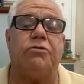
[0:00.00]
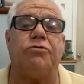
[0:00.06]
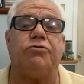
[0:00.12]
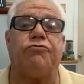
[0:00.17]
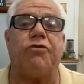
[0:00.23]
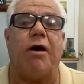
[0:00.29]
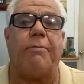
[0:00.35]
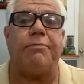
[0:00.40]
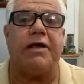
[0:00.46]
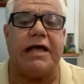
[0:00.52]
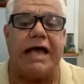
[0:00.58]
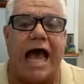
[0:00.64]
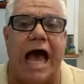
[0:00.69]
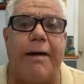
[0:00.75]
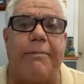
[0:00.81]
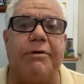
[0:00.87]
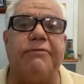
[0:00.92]
to drop the
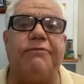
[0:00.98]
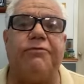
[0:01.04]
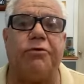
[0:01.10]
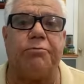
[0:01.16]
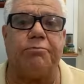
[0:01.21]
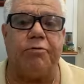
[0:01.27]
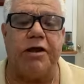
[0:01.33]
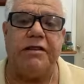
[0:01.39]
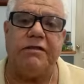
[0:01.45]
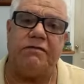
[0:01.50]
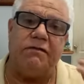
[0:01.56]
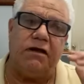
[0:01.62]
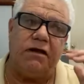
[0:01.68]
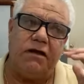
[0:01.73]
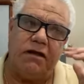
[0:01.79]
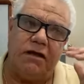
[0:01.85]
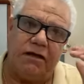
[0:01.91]
carbon footprint
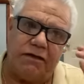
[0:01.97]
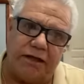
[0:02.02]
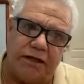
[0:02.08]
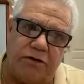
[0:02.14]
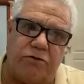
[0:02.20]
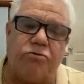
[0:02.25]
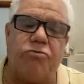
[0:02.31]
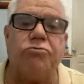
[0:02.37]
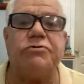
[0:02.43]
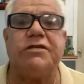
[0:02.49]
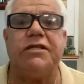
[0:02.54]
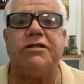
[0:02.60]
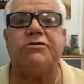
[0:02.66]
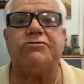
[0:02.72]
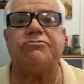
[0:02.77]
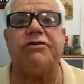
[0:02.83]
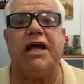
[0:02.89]
that the cruise
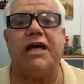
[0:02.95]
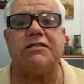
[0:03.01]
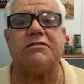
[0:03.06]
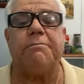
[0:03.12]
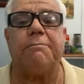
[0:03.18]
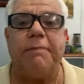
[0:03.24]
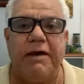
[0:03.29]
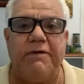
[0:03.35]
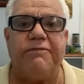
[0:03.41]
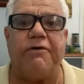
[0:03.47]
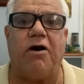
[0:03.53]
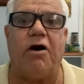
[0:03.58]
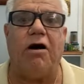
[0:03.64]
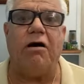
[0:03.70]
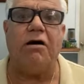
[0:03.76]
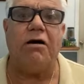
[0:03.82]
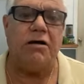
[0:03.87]
industry has to pay
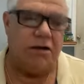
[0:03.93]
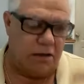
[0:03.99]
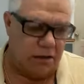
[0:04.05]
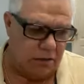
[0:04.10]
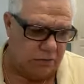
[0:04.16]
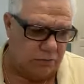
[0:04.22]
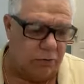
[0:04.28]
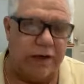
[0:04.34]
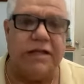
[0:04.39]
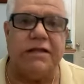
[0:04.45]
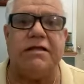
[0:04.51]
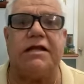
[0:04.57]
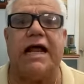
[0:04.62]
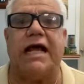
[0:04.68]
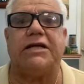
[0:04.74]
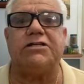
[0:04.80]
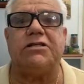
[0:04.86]
for to
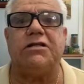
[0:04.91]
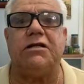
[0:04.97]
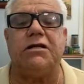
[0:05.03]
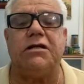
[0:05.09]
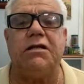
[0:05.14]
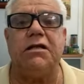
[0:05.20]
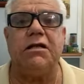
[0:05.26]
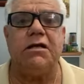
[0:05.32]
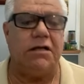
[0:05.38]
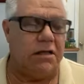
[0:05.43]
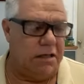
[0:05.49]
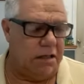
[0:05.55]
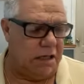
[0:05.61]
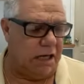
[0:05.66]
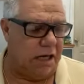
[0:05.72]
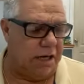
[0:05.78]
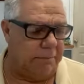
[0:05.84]
international
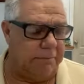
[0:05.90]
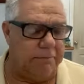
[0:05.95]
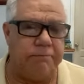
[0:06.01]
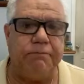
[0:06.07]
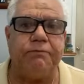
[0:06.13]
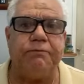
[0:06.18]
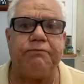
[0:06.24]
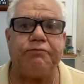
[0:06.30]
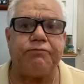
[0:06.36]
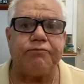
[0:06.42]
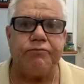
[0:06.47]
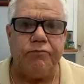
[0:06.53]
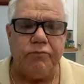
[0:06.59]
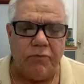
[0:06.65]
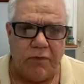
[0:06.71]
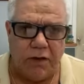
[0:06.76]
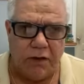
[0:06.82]
um,
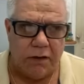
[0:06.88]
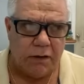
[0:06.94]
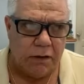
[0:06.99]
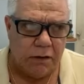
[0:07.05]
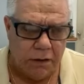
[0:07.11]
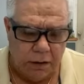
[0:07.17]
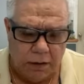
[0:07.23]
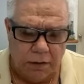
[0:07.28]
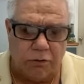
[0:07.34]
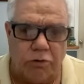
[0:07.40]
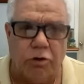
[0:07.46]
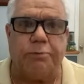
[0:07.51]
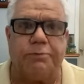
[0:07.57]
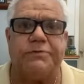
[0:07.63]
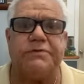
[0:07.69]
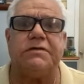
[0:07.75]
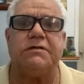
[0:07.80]

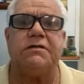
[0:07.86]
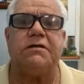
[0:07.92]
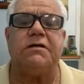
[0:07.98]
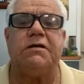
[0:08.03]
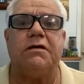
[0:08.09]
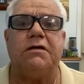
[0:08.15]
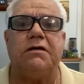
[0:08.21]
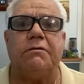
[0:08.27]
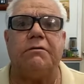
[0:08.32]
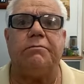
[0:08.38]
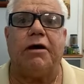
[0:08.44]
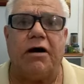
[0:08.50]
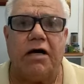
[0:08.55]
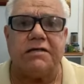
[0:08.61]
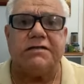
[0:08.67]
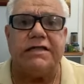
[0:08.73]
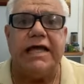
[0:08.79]
groups
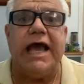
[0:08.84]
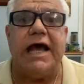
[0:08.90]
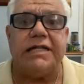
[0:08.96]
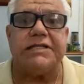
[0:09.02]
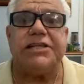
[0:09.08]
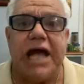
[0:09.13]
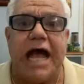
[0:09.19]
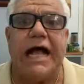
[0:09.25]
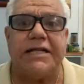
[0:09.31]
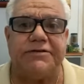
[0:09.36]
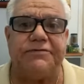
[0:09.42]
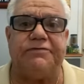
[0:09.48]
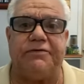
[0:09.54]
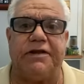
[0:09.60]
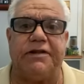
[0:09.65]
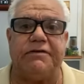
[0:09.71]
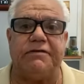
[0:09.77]
because they are charged
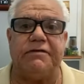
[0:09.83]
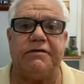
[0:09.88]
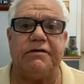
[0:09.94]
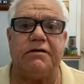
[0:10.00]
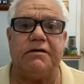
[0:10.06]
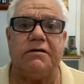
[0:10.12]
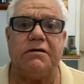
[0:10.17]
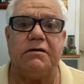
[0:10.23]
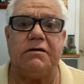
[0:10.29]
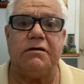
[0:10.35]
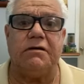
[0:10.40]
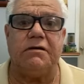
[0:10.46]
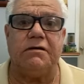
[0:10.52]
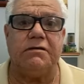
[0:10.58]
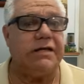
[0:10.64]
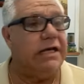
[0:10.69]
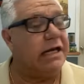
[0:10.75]
for it.
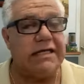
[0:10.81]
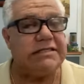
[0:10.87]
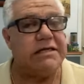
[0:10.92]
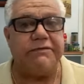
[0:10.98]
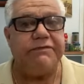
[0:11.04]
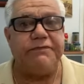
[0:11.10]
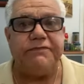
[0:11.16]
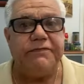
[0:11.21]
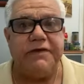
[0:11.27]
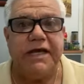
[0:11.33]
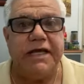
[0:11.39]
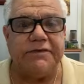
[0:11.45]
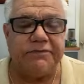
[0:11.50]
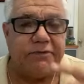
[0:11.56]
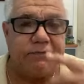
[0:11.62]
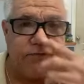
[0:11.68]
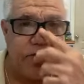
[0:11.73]
It's as if
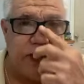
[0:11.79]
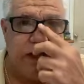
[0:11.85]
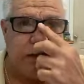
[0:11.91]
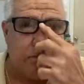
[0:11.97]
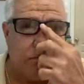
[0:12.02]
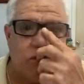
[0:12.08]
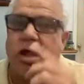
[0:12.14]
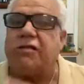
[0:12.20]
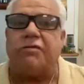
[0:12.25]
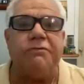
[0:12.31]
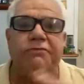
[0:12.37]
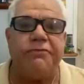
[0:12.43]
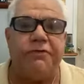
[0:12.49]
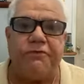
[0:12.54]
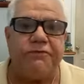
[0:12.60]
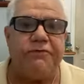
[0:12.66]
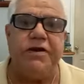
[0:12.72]
it's for free. Nothing
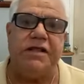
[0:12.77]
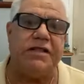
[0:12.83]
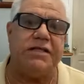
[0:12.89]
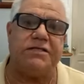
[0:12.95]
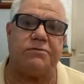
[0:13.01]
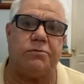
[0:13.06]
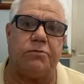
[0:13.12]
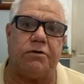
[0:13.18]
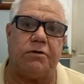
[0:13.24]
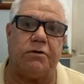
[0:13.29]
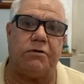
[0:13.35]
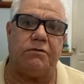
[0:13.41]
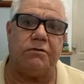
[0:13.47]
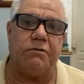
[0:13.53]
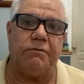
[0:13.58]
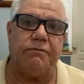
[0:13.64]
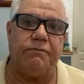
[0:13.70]
for free in this world.